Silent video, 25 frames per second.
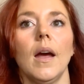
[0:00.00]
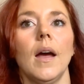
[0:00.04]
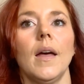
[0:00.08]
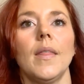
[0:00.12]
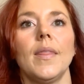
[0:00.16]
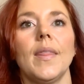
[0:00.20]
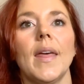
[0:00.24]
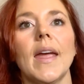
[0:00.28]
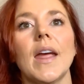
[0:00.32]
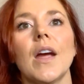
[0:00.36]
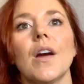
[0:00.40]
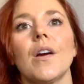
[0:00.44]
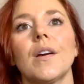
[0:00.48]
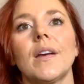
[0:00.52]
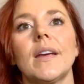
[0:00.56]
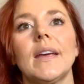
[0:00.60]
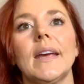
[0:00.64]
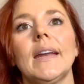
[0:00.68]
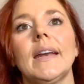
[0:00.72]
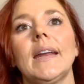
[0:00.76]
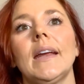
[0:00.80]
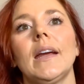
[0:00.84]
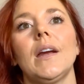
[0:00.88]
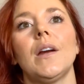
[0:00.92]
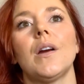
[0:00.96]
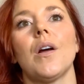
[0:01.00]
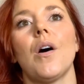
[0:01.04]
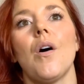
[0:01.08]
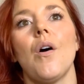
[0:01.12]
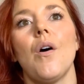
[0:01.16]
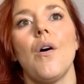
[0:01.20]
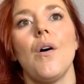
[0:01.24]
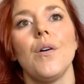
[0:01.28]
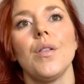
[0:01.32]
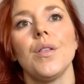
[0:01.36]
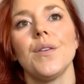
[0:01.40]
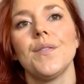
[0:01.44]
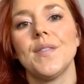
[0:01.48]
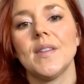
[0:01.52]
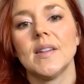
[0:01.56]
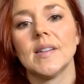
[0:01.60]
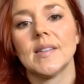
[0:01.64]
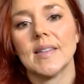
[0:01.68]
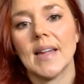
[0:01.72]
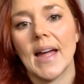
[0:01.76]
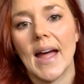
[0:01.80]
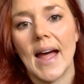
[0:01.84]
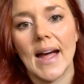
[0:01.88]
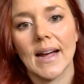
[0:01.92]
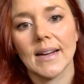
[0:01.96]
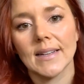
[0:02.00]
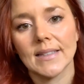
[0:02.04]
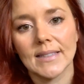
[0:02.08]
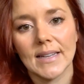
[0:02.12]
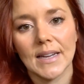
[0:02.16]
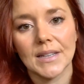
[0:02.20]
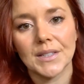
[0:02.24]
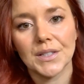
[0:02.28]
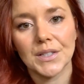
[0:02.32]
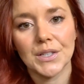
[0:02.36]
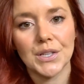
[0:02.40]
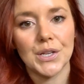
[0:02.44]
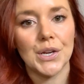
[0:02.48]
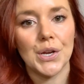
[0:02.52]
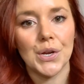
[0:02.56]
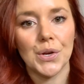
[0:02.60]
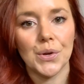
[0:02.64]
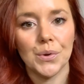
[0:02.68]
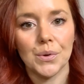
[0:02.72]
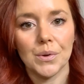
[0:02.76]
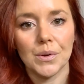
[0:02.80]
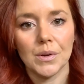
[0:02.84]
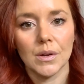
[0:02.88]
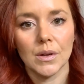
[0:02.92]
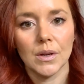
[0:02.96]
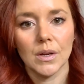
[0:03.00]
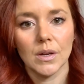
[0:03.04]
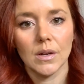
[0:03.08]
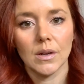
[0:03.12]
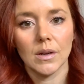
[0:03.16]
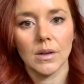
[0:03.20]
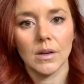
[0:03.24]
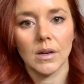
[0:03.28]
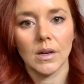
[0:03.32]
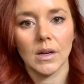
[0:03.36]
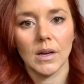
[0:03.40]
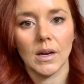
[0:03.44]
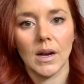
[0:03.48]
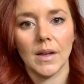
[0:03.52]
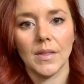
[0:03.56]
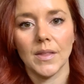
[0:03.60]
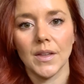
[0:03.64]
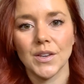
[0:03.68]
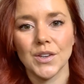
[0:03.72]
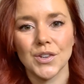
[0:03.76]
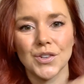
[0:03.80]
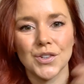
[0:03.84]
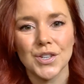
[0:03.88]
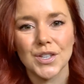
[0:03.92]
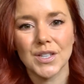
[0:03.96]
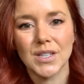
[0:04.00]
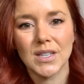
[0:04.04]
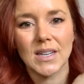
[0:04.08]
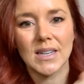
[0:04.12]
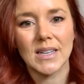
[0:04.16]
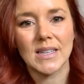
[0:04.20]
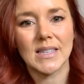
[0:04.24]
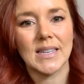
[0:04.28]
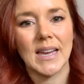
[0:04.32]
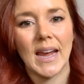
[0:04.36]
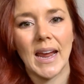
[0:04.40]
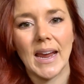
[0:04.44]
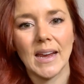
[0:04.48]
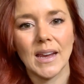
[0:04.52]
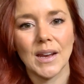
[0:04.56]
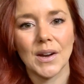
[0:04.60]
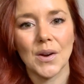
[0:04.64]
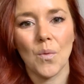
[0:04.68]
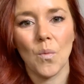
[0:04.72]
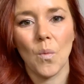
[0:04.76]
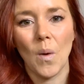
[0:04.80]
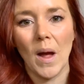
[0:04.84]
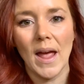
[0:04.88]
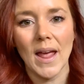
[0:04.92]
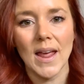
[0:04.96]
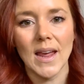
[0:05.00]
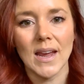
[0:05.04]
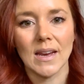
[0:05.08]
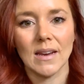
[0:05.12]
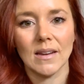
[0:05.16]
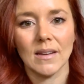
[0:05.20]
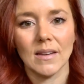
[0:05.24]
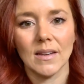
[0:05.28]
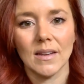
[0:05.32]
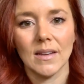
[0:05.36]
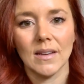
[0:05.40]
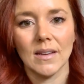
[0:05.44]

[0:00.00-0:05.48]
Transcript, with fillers: They are getting all of this access to you, and then you're just going to take it away.